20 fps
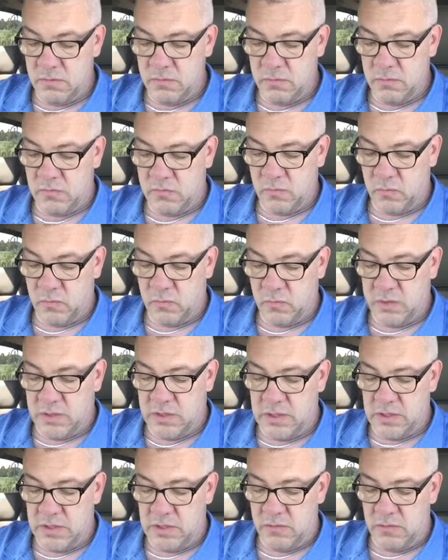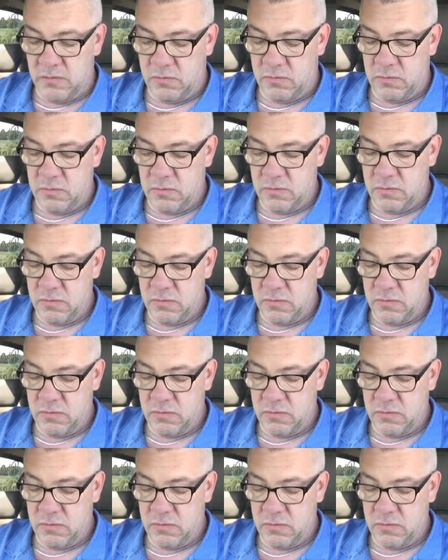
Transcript: Oops, what did I do?